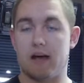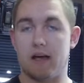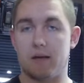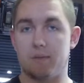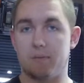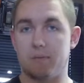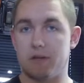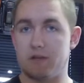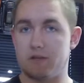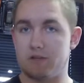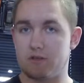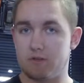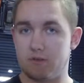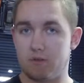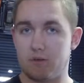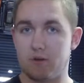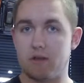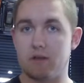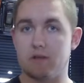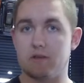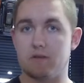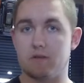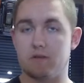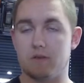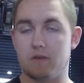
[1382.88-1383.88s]
high-pitched
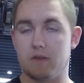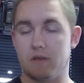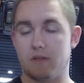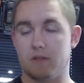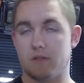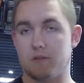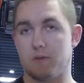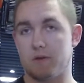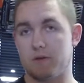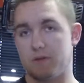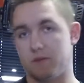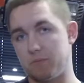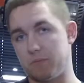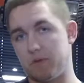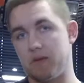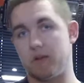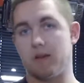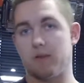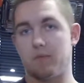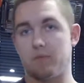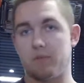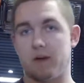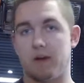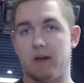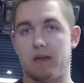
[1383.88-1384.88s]
noise, especially being
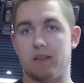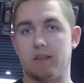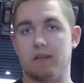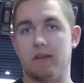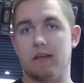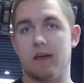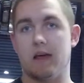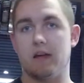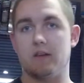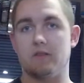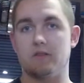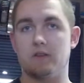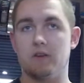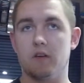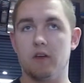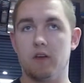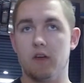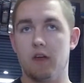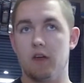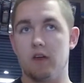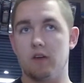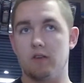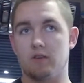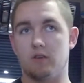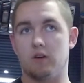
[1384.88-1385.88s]
in behind the dash.
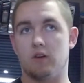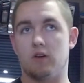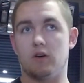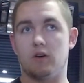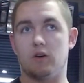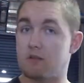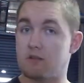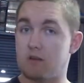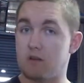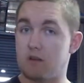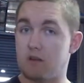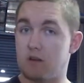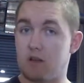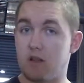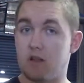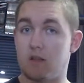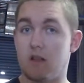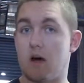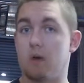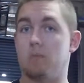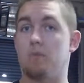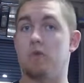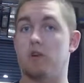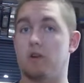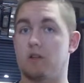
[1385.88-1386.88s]
So it's a
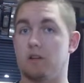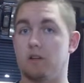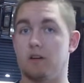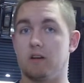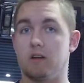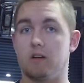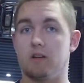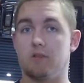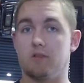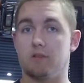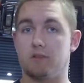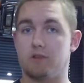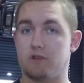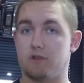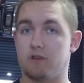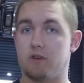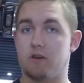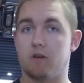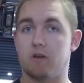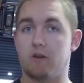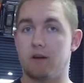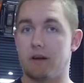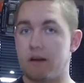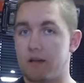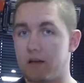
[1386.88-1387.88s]
lot more clearer for sure
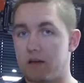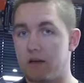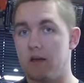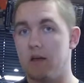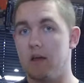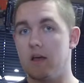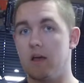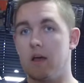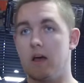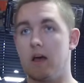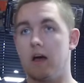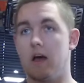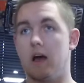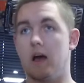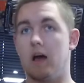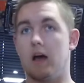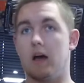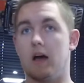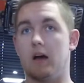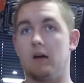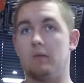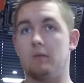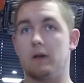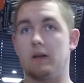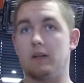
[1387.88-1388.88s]
already.
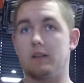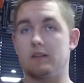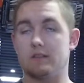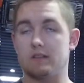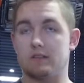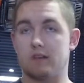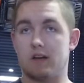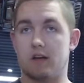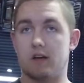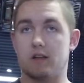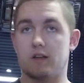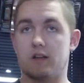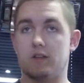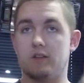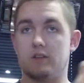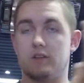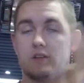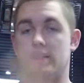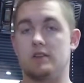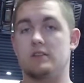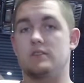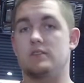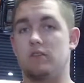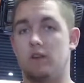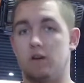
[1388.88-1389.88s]
I just gotta
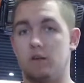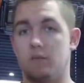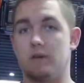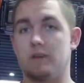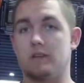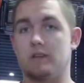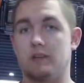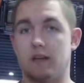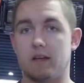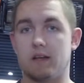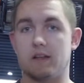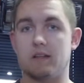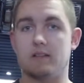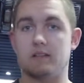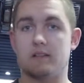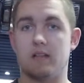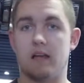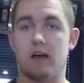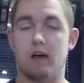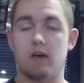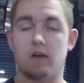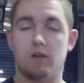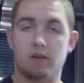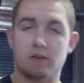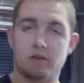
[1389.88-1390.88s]
adjust all my settings
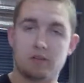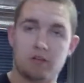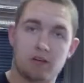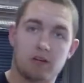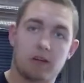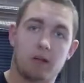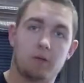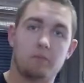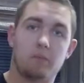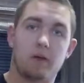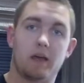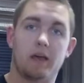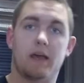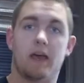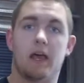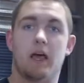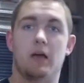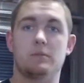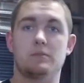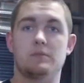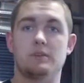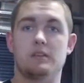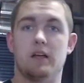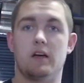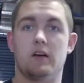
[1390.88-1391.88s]
now and turn up my
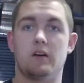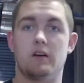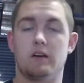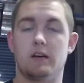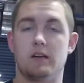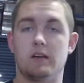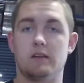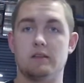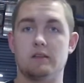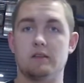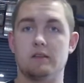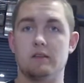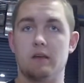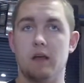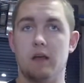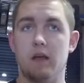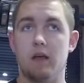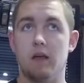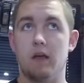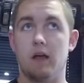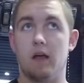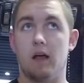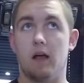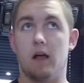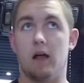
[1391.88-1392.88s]
amps now, because
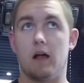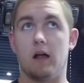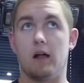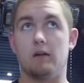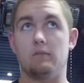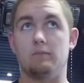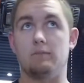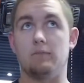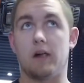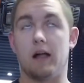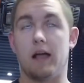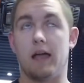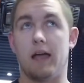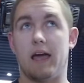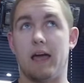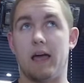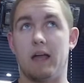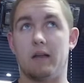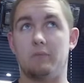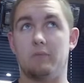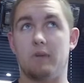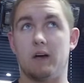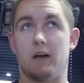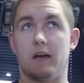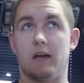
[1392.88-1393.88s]
I
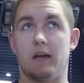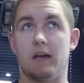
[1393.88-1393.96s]
had